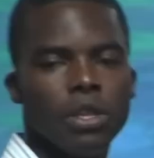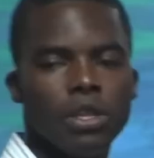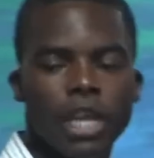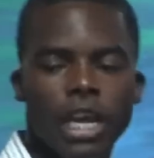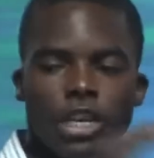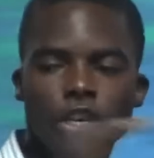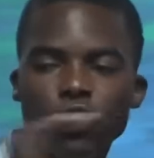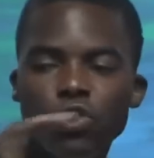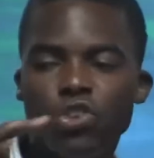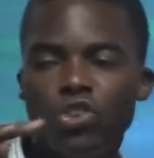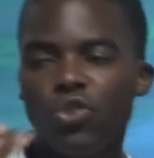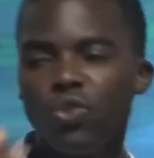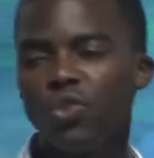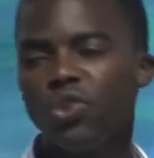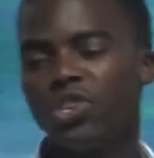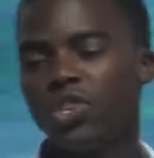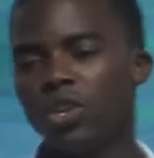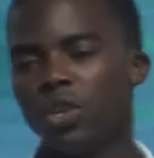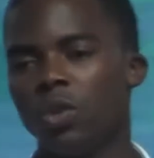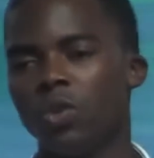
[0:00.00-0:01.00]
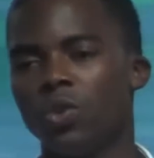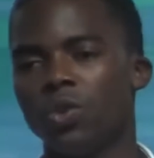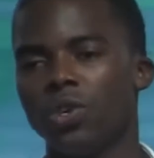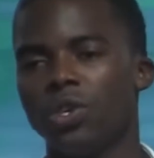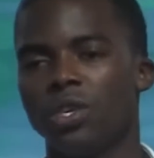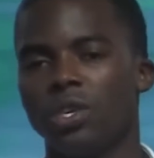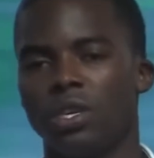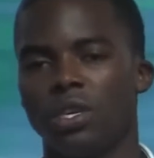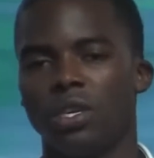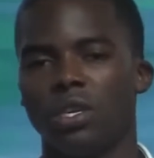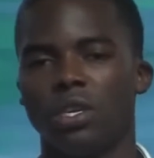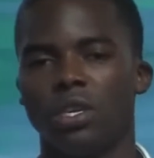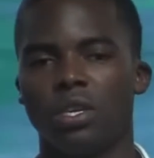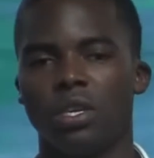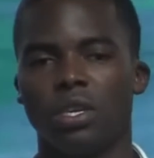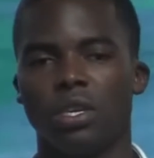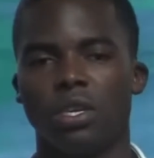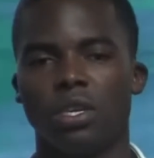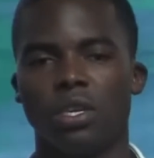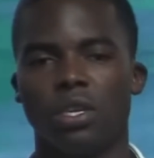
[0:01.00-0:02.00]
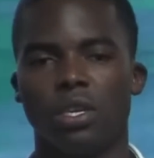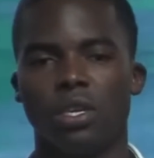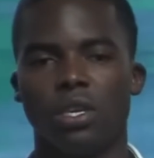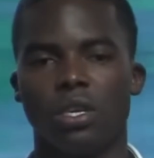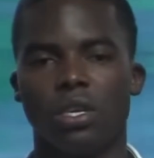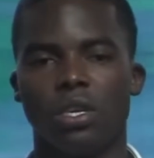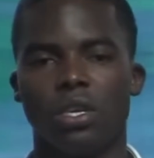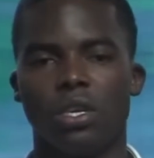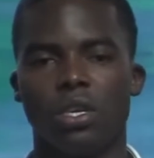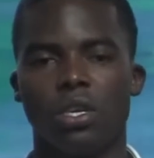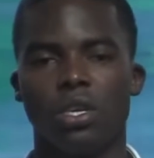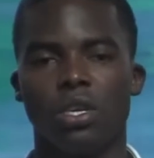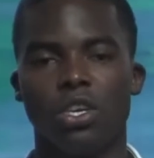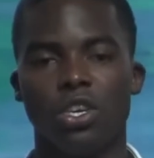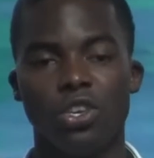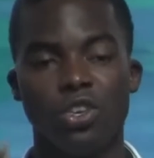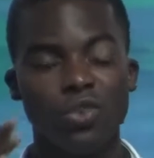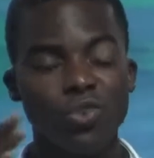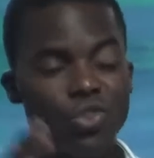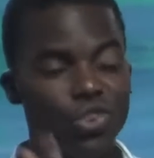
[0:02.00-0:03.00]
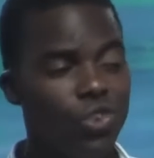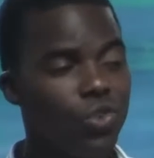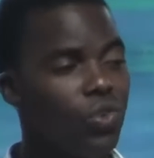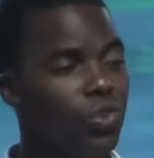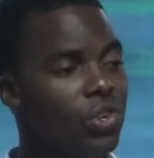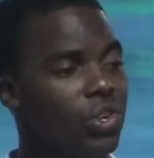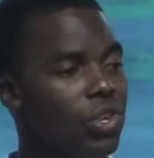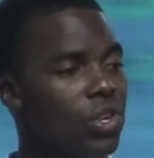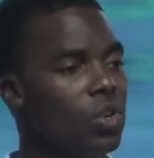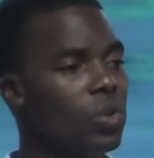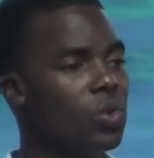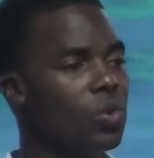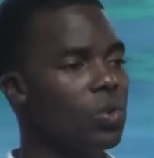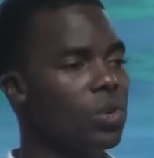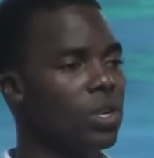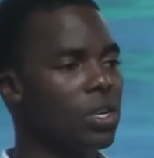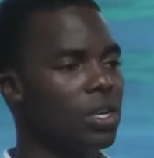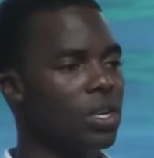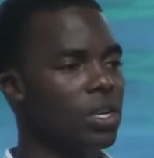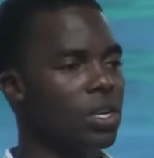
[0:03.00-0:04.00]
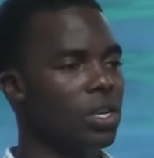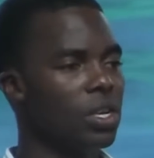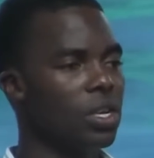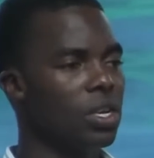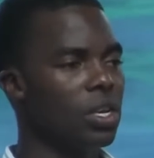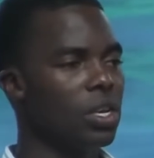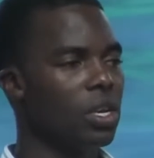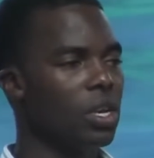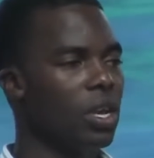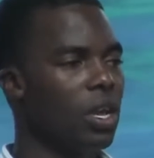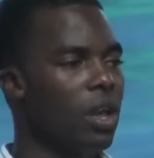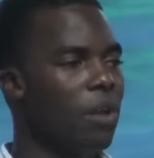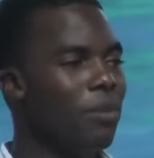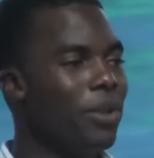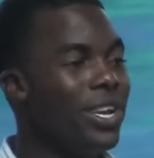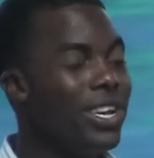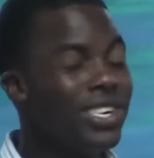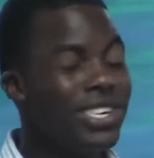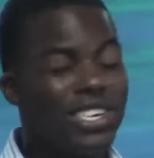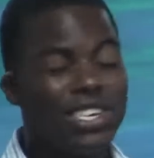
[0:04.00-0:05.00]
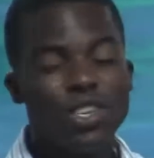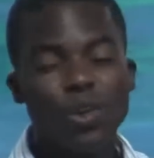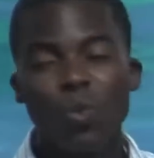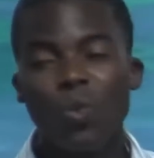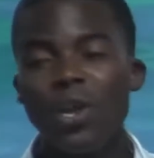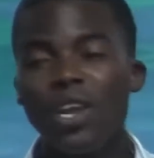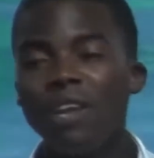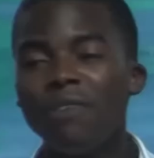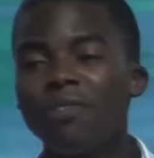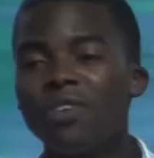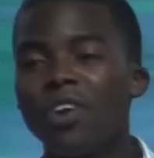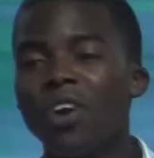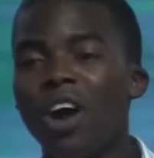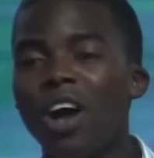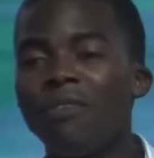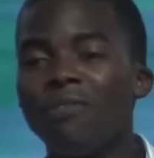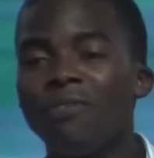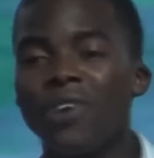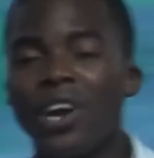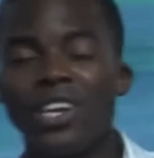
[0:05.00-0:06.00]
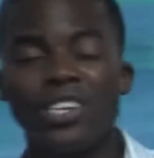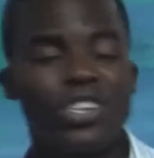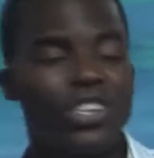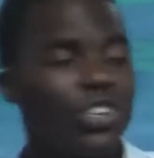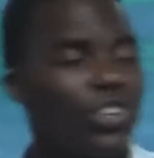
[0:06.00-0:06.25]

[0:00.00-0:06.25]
then you choose to lose. You choose to lose. Because it's the will of God for us